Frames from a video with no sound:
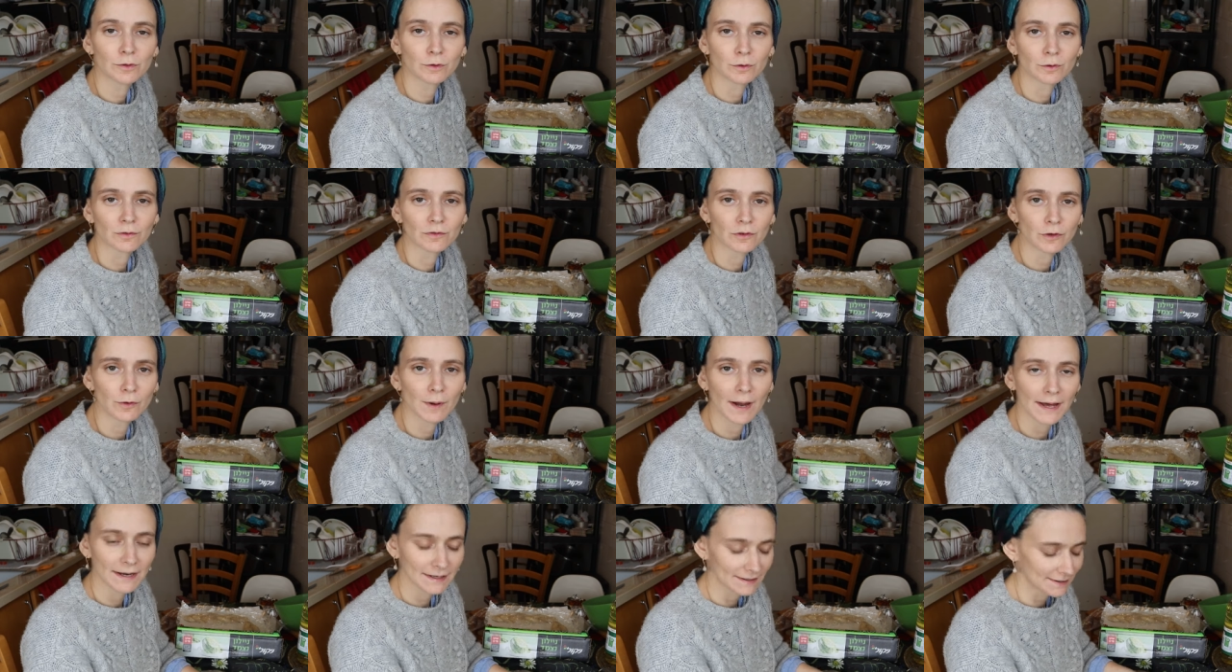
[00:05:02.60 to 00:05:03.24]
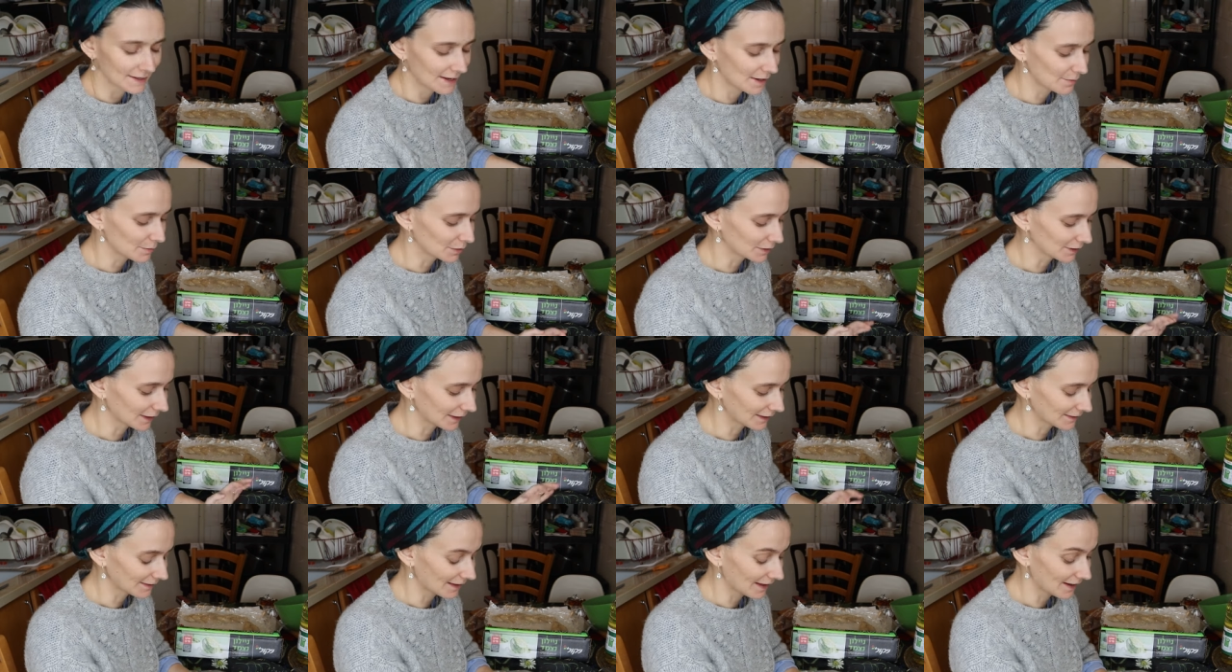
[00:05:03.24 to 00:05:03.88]
do if you had a neighbor
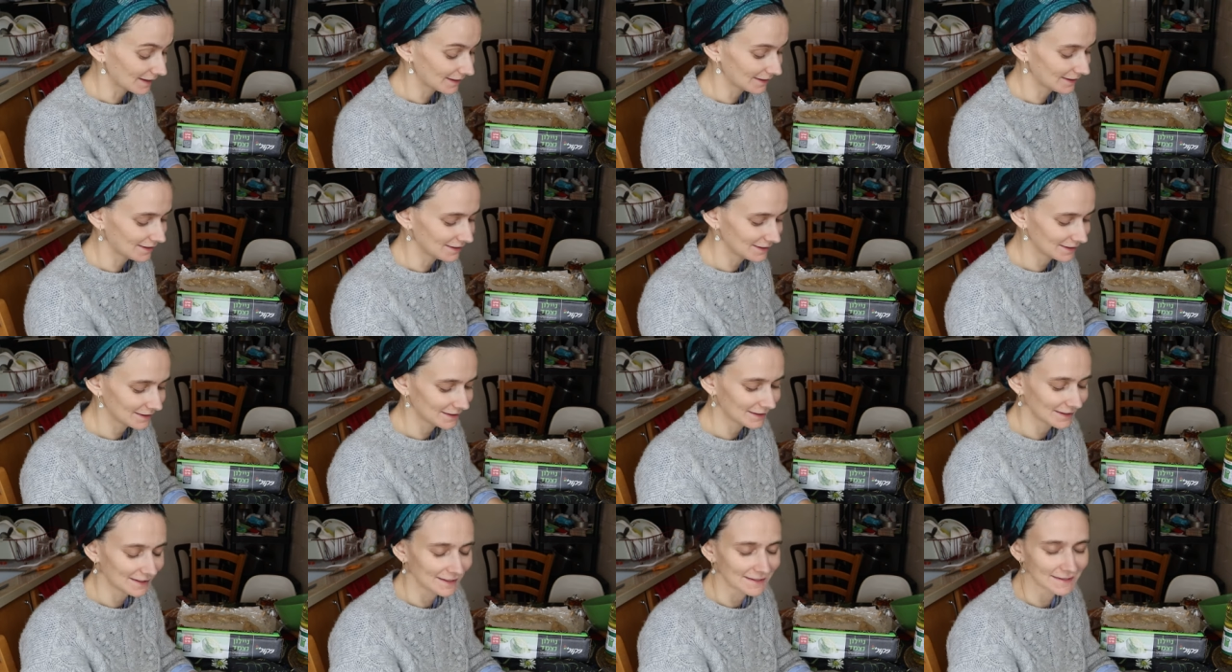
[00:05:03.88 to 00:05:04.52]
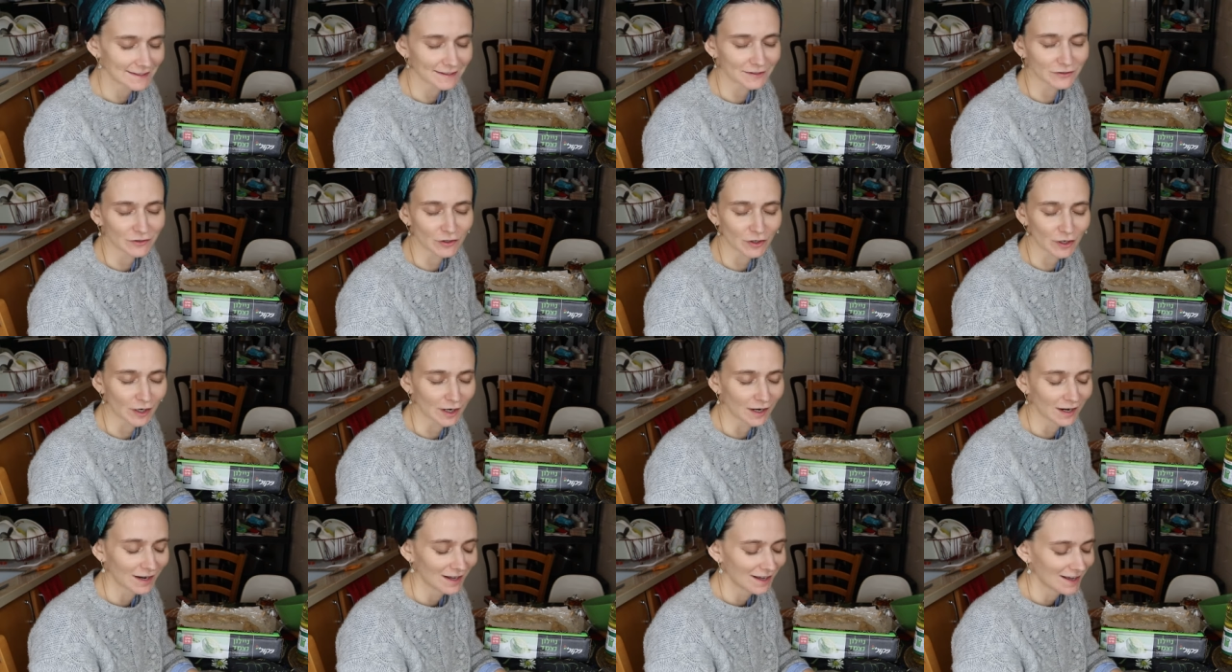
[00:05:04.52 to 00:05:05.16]
like that? And he, he said to
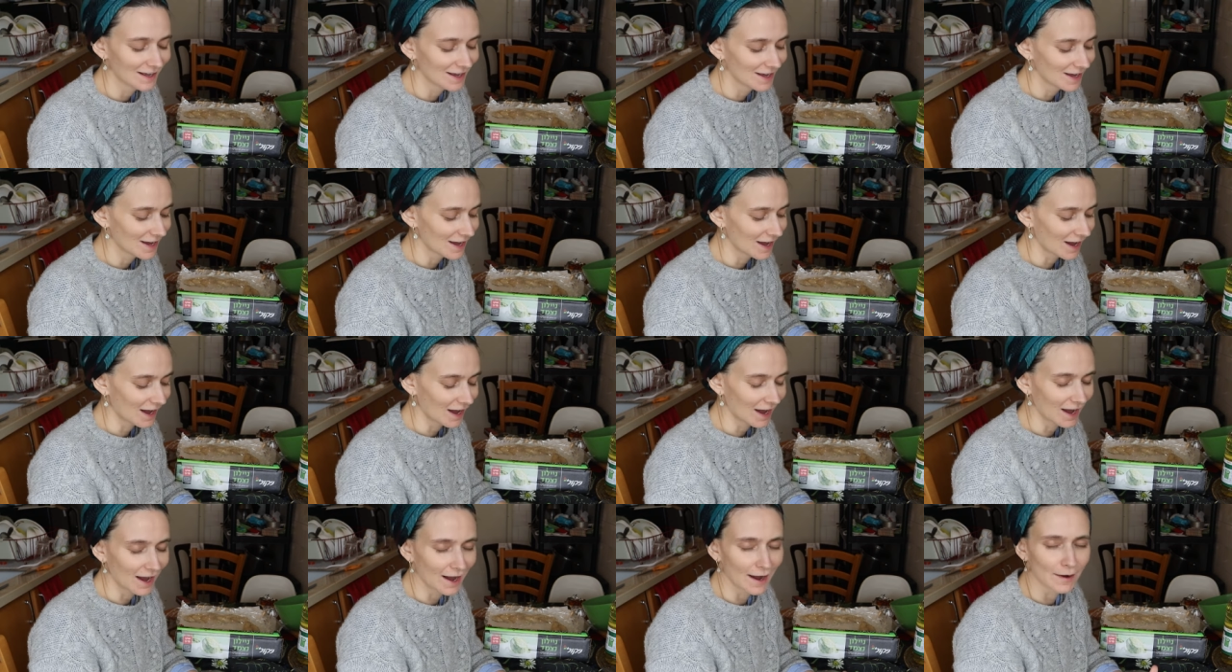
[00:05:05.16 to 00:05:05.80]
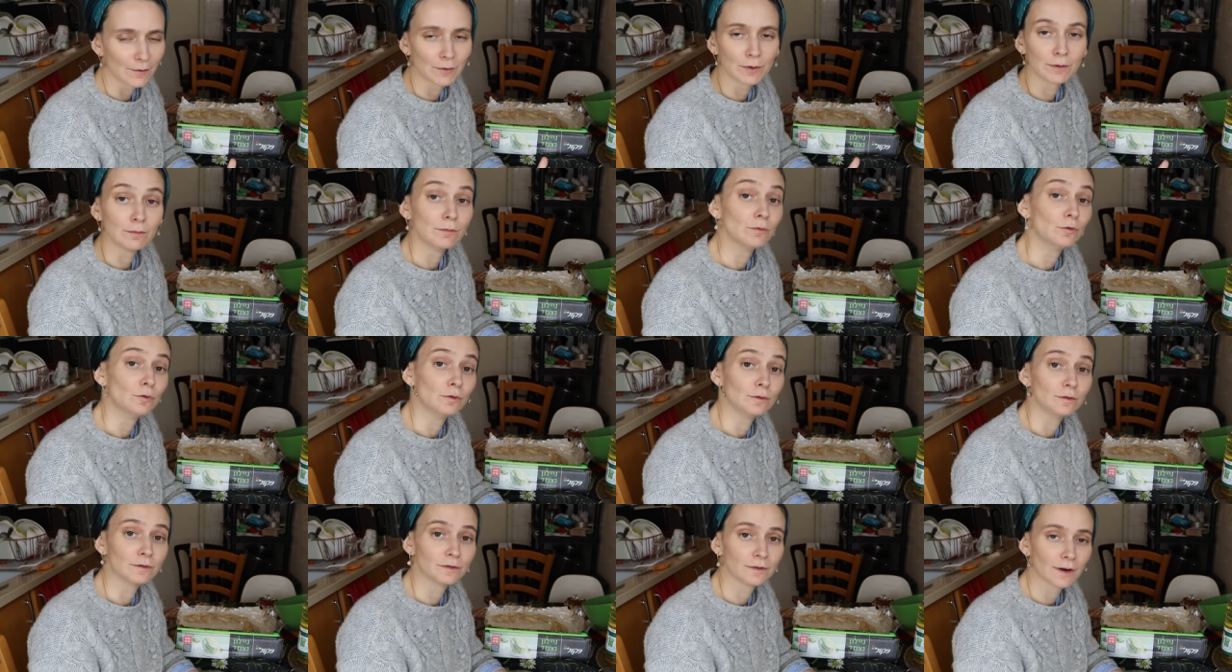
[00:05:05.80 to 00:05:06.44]
her, I would
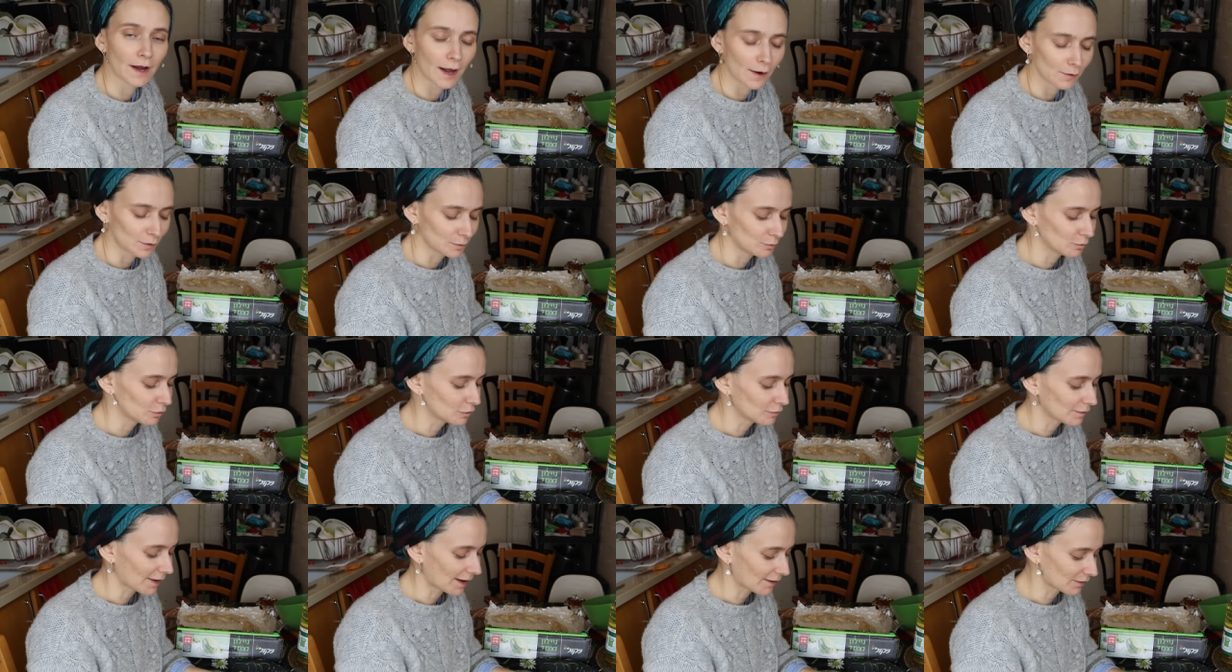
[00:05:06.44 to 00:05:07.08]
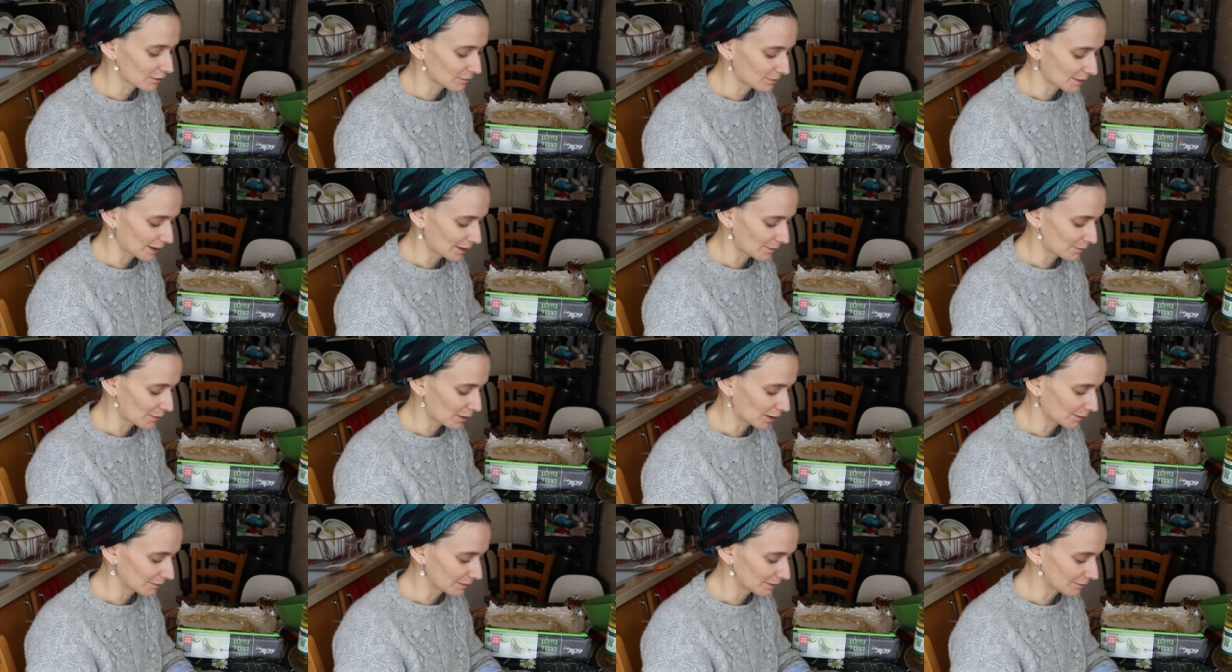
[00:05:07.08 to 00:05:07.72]
move. I would move out of my
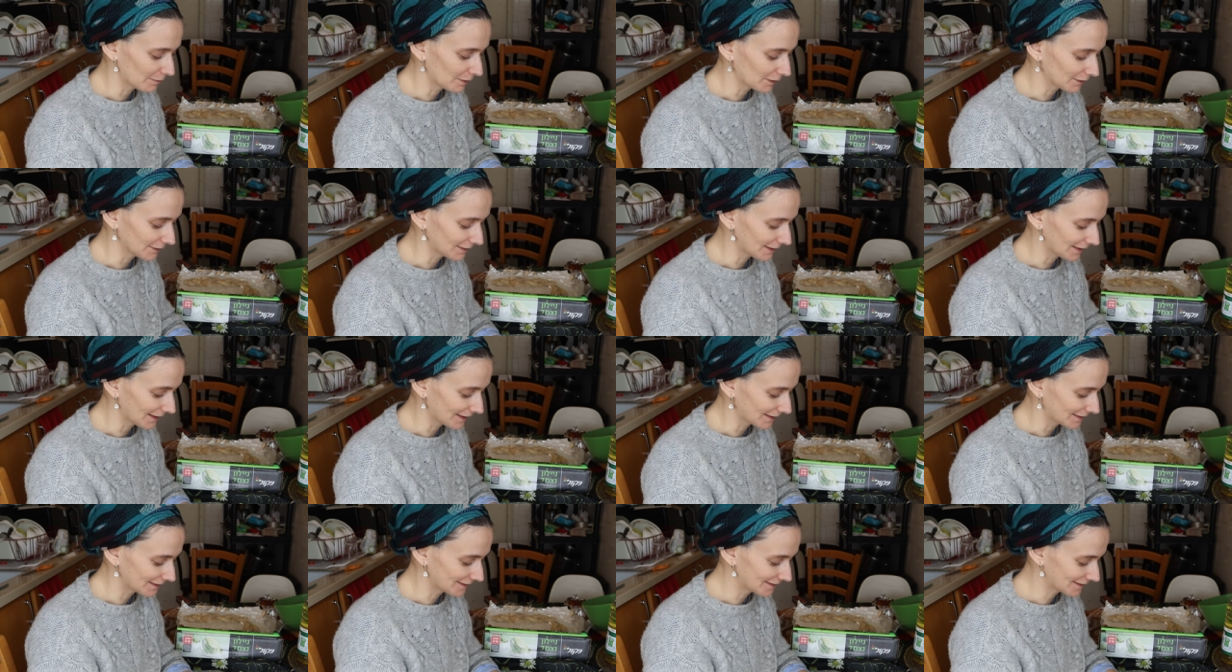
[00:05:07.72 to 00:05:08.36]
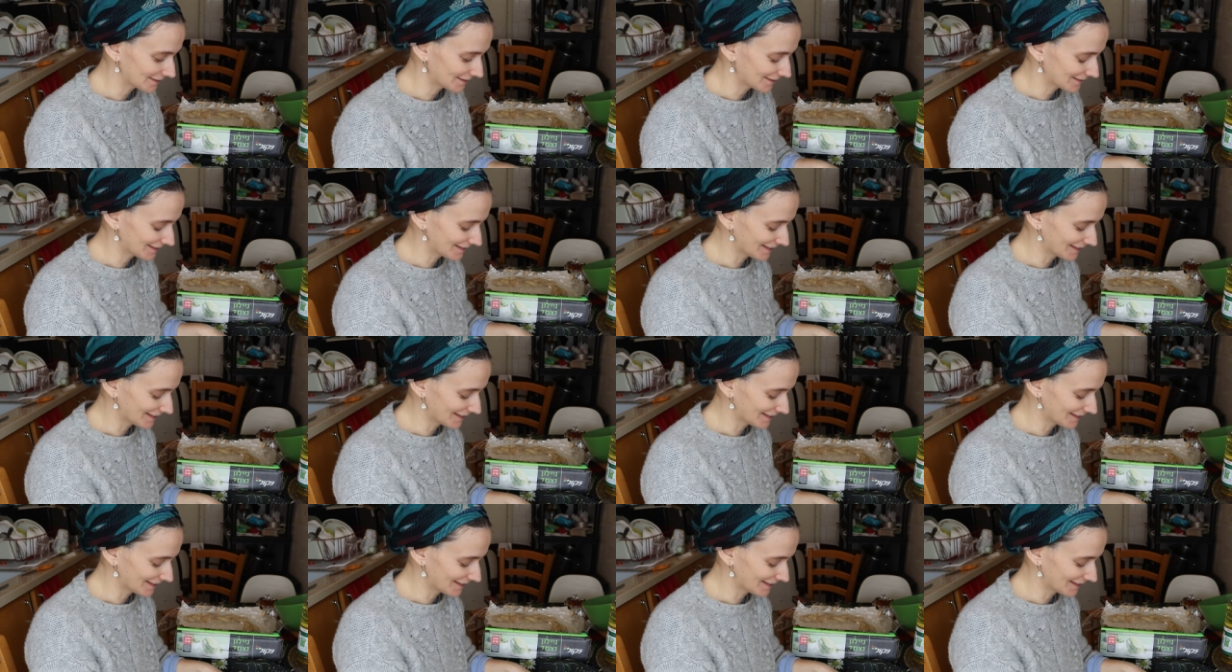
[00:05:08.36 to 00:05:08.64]
apartment building and